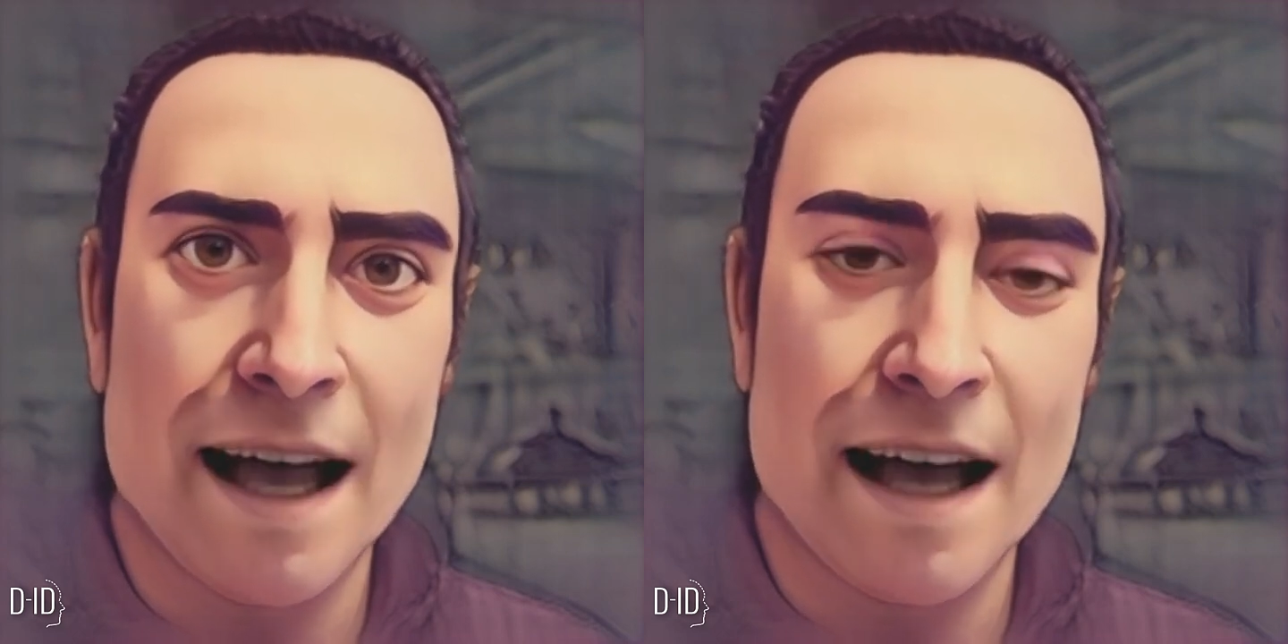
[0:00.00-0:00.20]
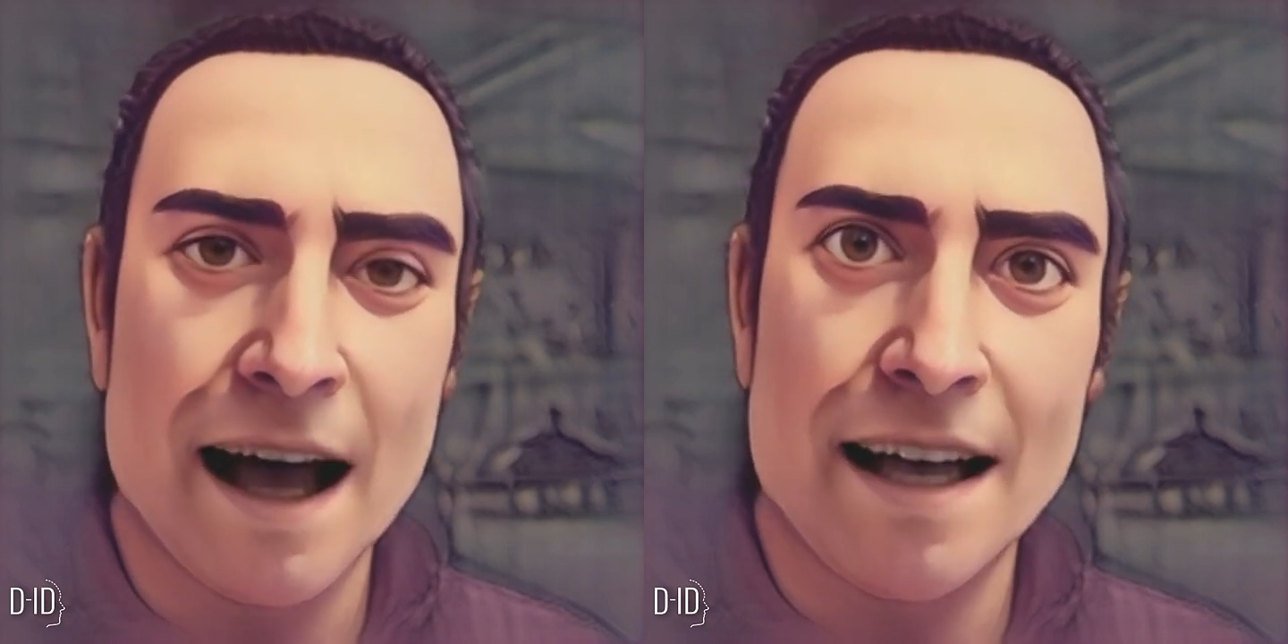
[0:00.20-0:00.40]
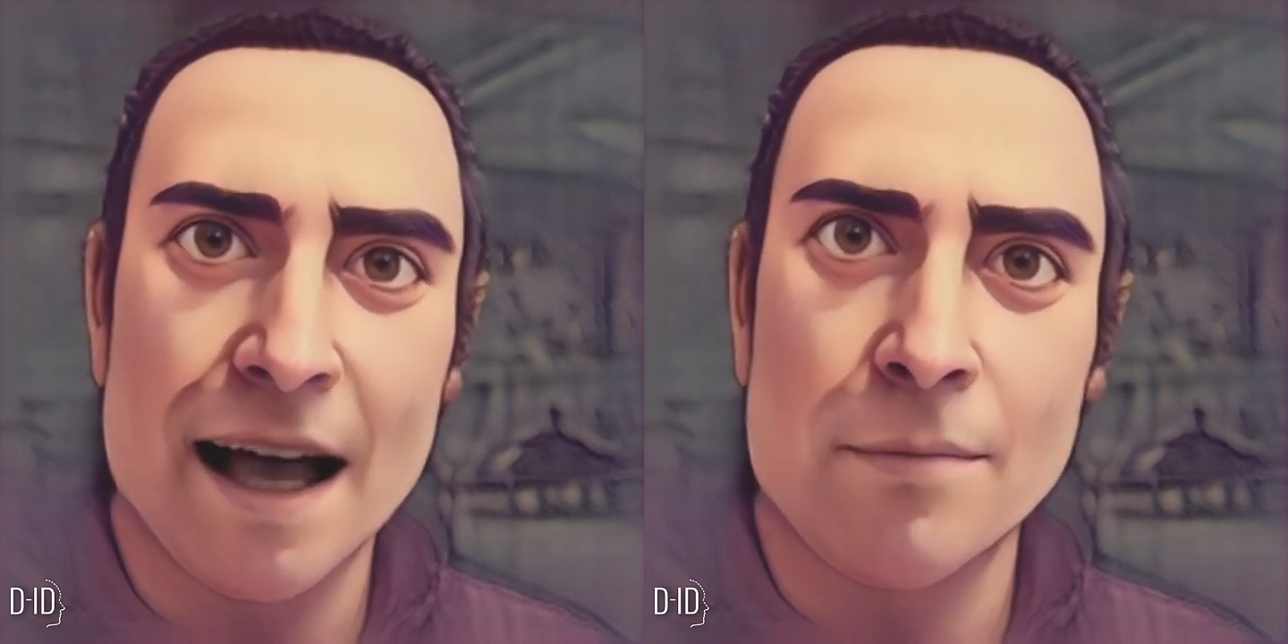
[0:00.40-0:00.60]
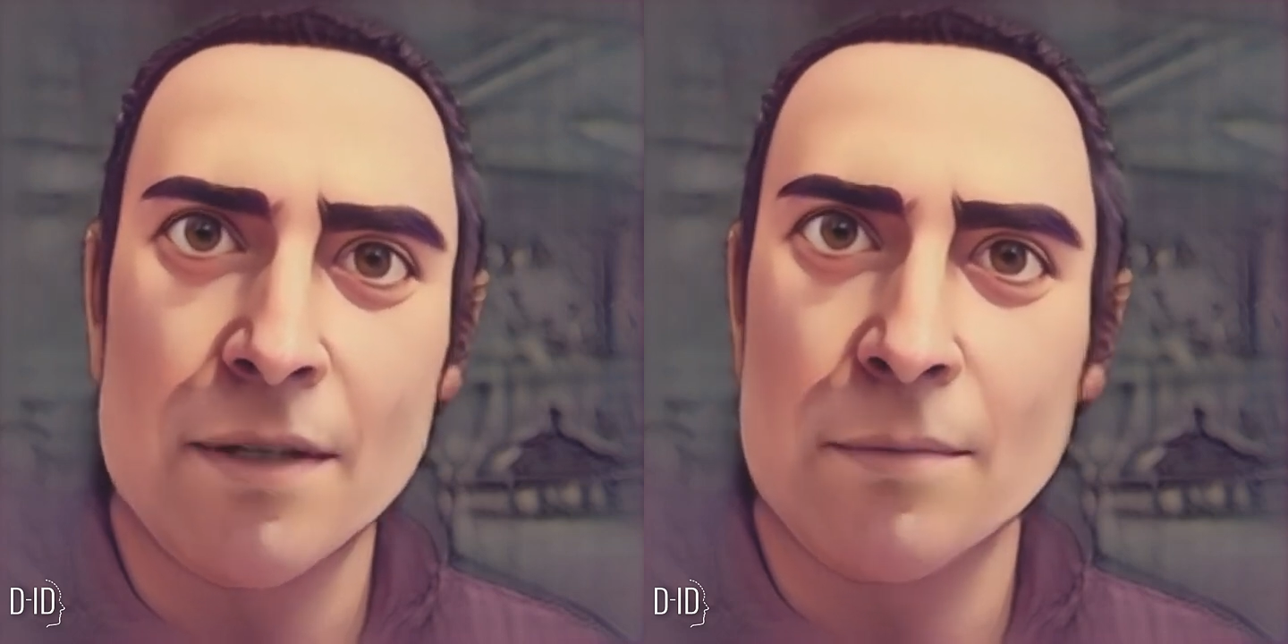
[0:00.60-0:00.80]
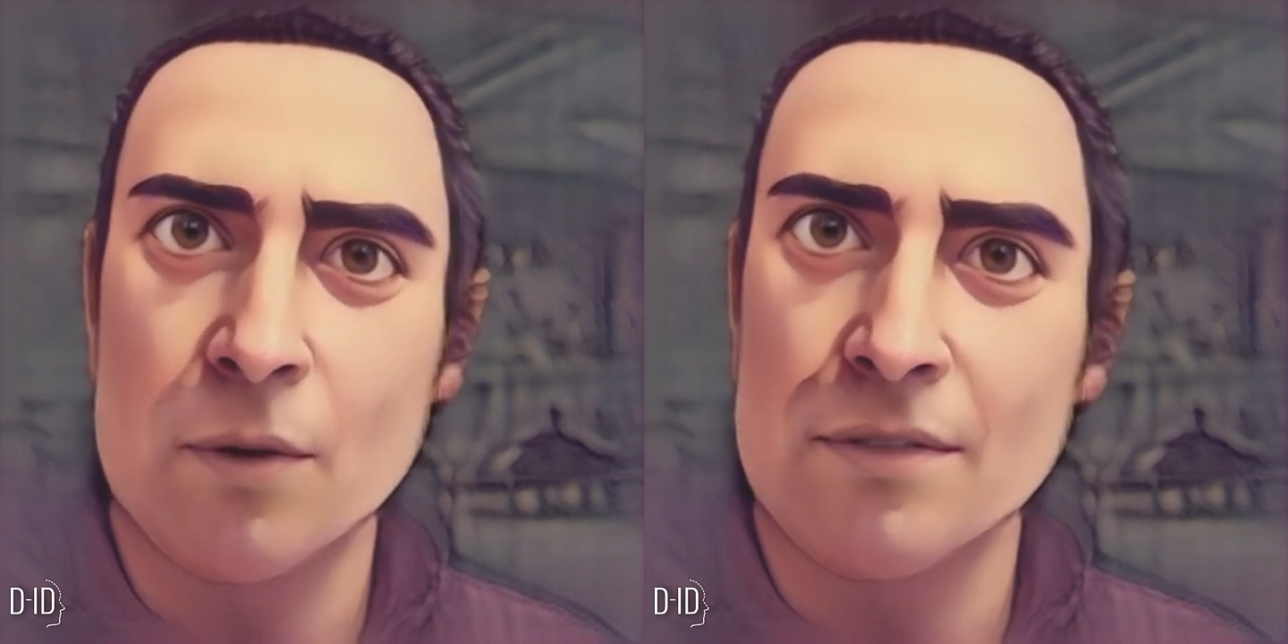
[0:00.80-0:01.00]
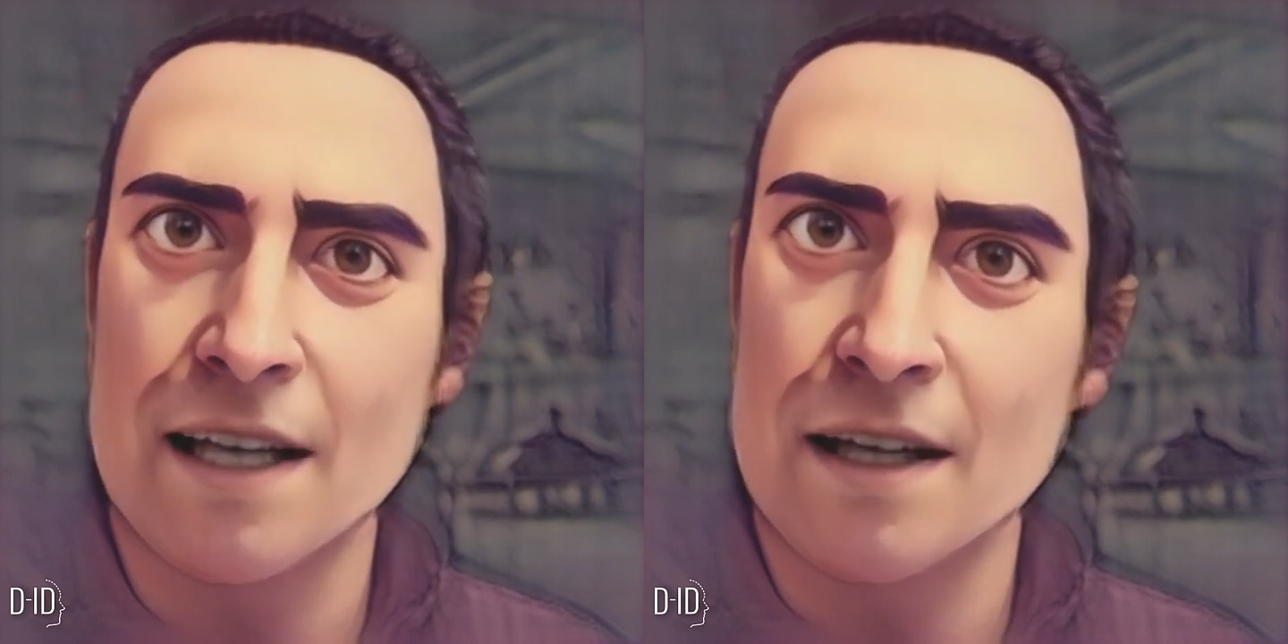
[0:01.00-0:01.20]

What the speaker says: AI app demos